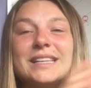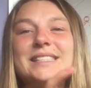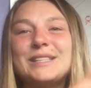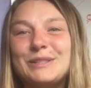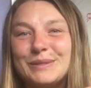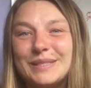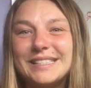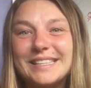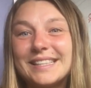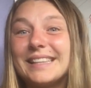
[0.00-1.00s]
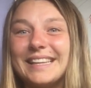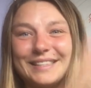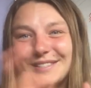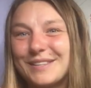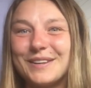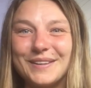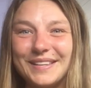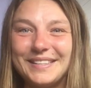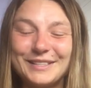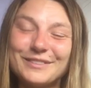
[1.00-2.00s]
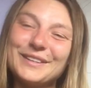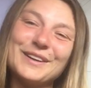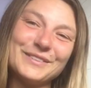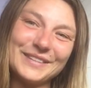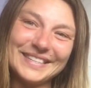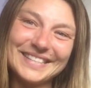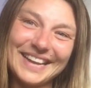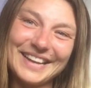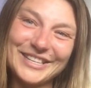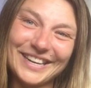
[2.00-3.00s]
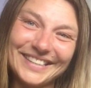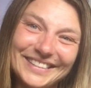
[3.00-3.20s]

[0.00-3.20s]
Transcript: to see the links to all the different offerings that I share.